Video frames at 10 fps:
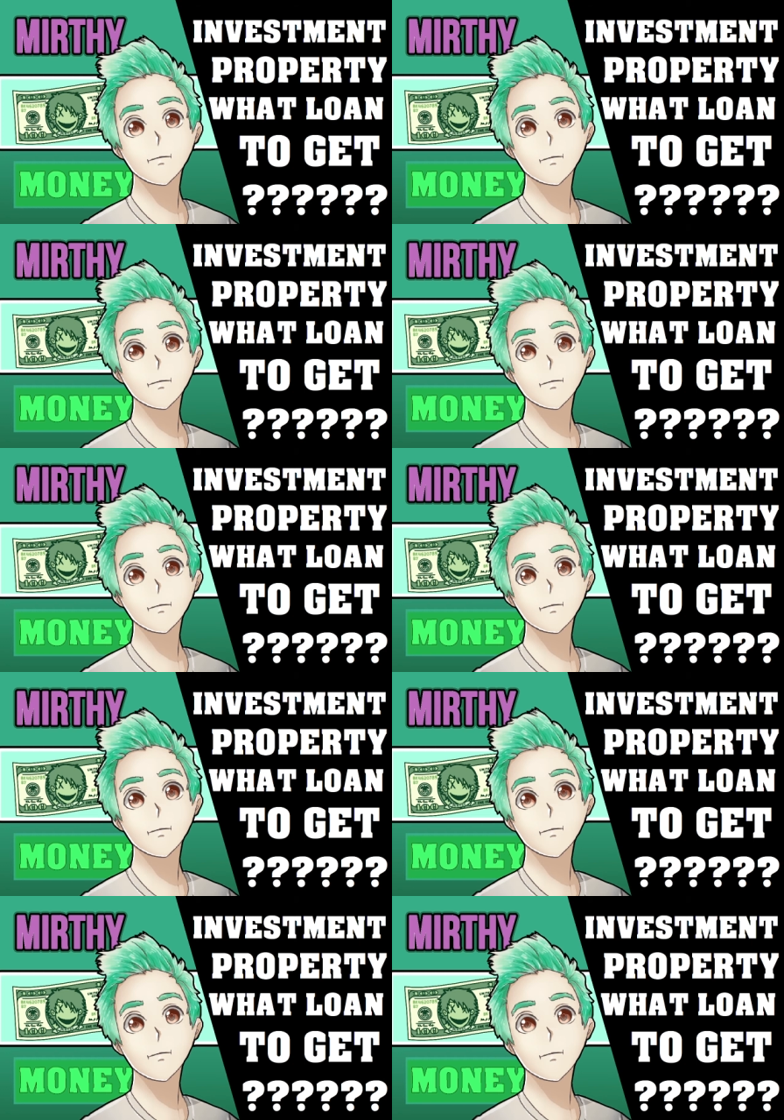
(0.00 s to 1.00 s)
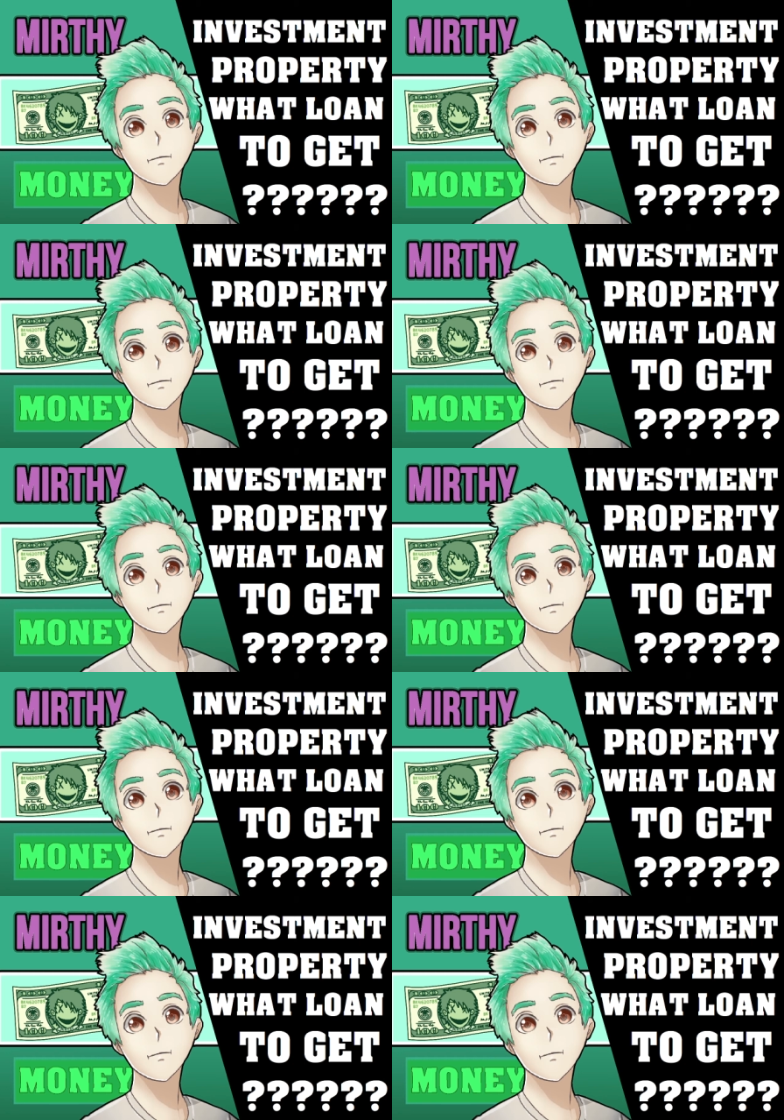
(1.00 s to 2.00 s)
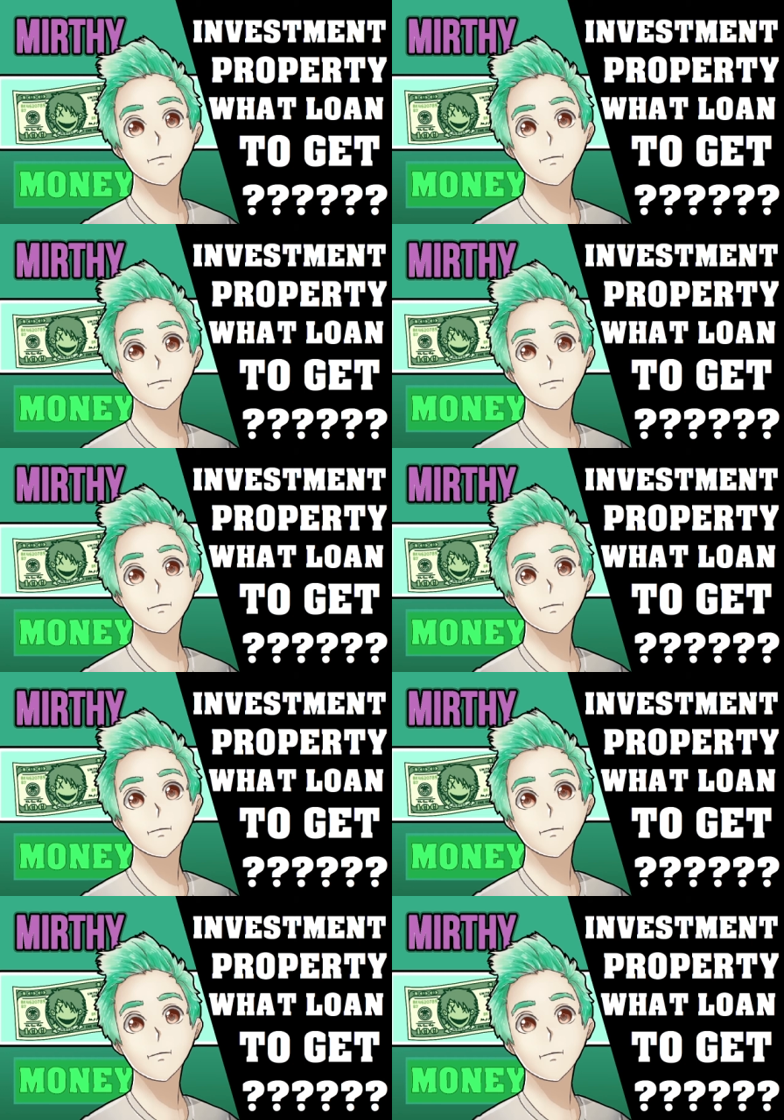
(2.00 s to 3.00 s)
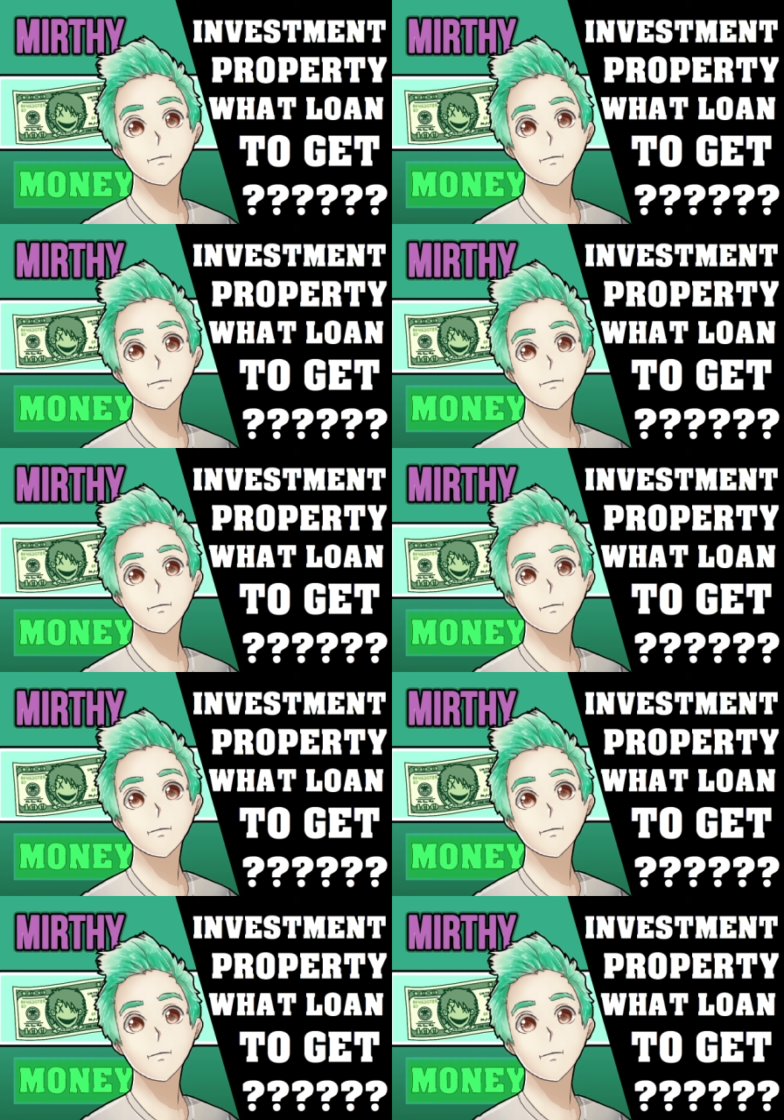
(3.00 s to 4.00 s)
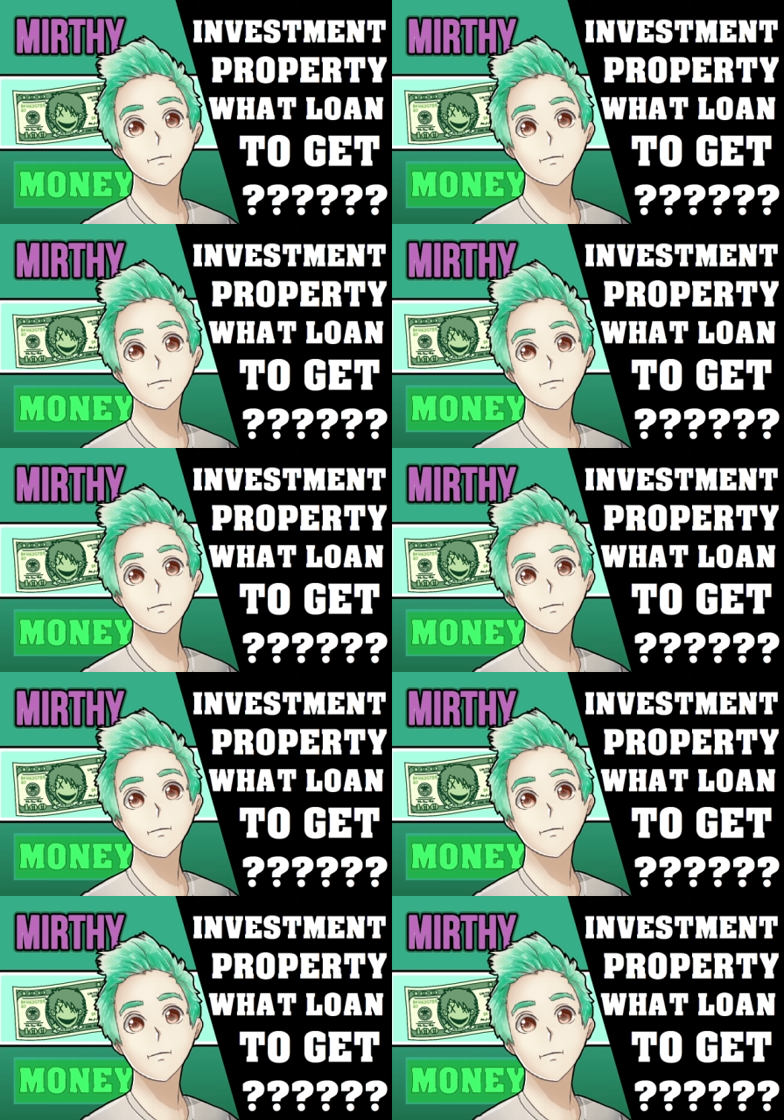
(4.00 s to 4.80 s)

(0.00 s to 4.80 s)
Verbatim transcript: If this includes you, then you get a small perk in the real estate world and